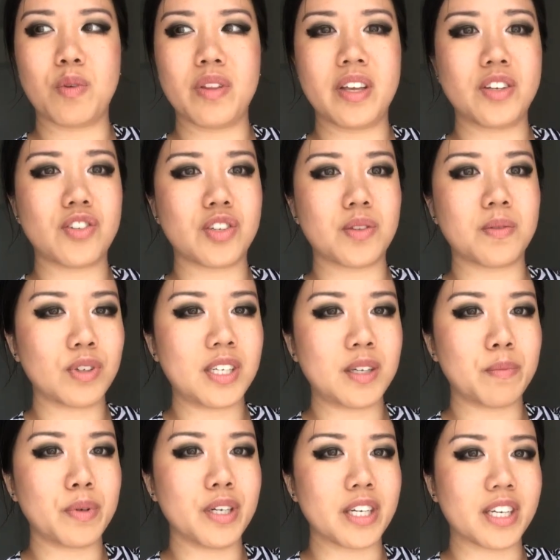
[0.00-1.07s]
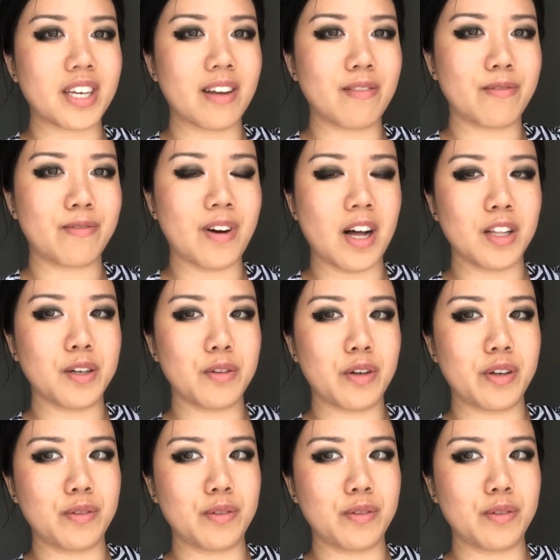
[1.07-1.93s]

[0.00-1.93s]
well, then just read a book and follow